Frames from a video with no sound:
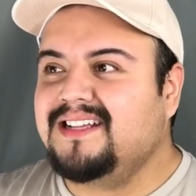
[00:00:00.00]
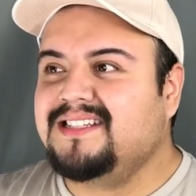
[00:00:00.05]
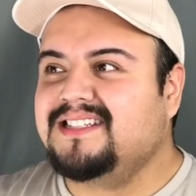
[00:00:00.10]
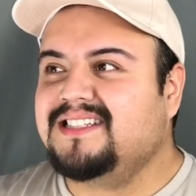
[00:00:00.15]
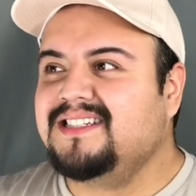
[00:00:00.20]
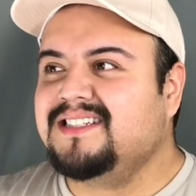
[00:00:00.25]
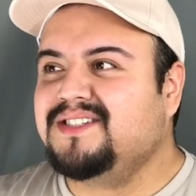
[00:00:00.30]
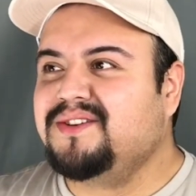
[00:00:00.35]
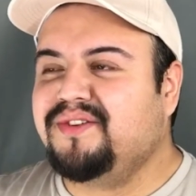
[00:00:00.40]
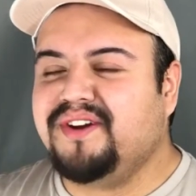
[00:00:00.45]

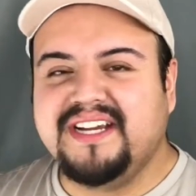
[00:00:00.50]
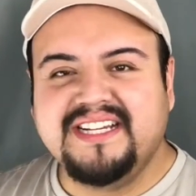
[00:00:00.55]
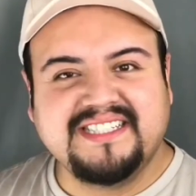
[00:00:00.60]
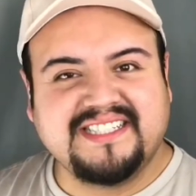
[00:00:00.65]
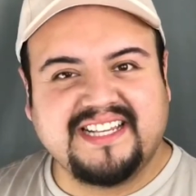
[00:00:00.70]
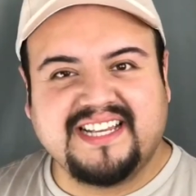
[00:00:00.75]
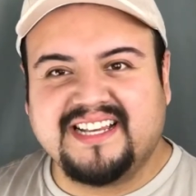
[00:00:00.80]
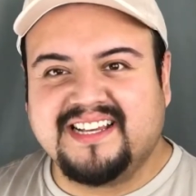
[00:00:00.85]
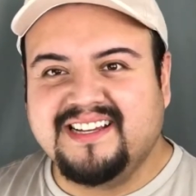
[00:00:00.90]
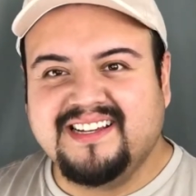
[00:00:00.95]
it's just
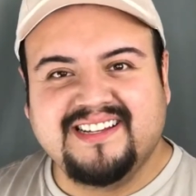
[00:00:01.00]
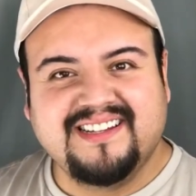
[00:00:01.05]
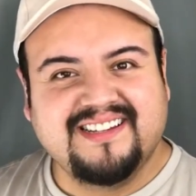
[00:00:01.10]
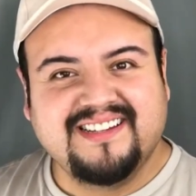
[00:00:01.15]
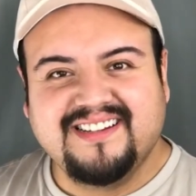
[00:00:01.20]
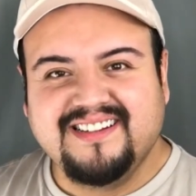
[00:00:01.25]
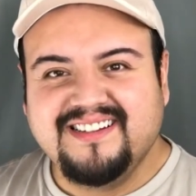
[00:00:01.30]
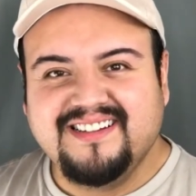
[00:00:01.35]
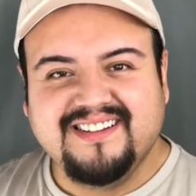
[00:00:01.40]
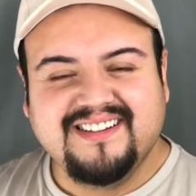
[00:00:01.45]
crazy.
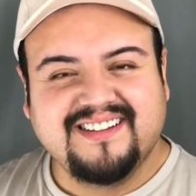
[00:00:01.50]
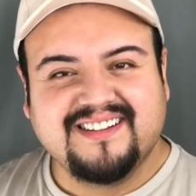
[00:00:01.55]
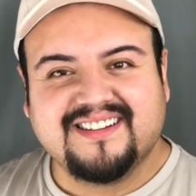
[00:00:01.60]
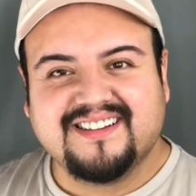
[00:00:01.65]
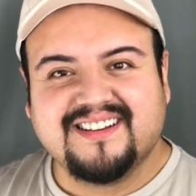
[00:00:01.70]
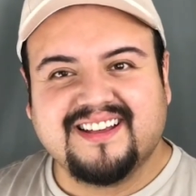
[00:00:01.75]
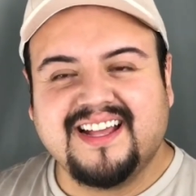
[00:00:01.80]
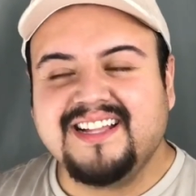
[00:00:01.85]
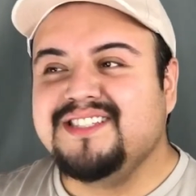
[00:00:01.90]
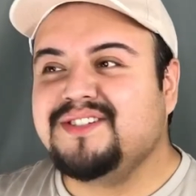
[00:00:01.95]

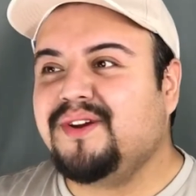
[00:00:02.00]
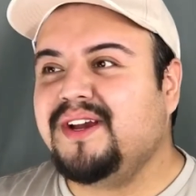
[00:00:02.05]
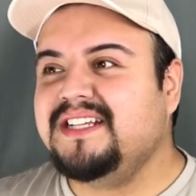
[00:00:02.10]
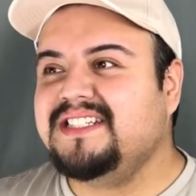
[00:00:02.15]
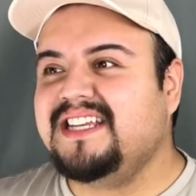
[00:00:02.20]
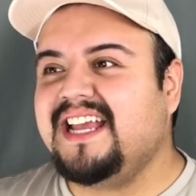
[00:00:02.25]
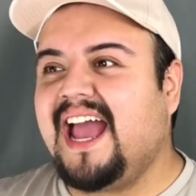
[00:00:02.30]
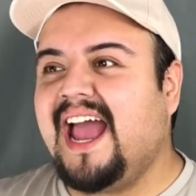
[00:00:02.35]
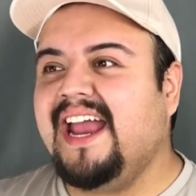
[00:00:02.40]
It's crazy.